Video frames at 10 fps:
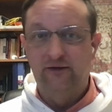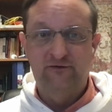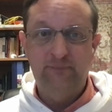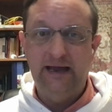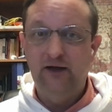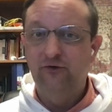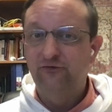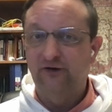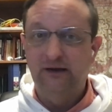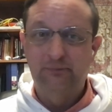
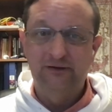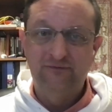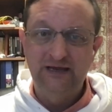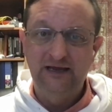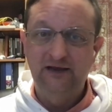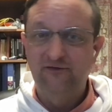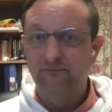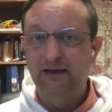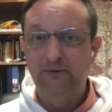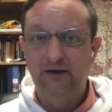spouse, a couple of kids,
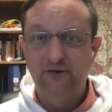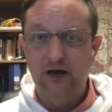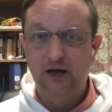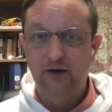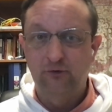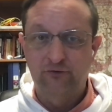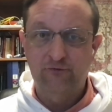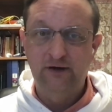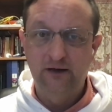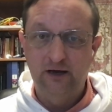and maybe a dog or
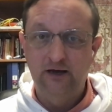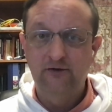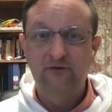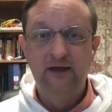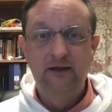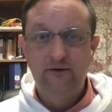3 dogs,